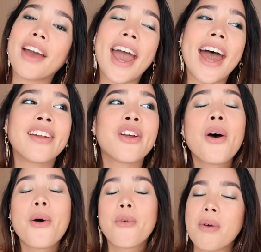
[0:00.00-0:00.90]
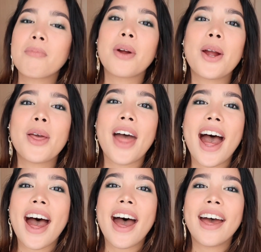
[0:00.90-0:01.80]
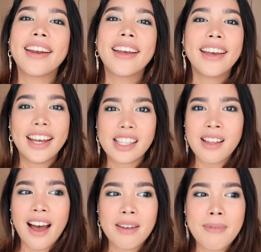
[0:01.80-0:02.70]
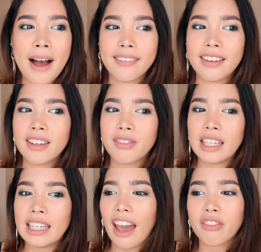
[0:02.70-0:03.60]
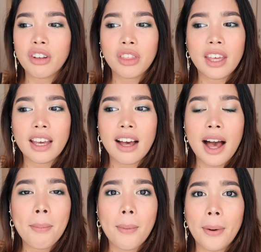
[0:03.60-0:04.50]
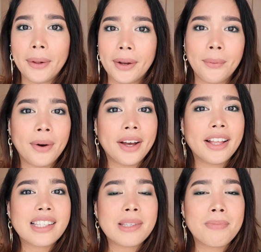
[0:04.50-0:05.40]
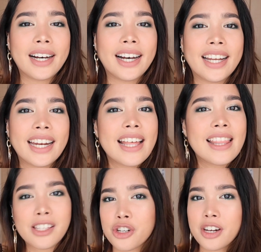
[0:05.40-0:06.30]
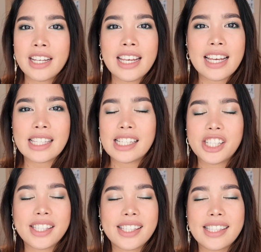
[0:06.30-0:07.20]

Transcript: And remember that it's not about giving everything up all at once, but this journey is just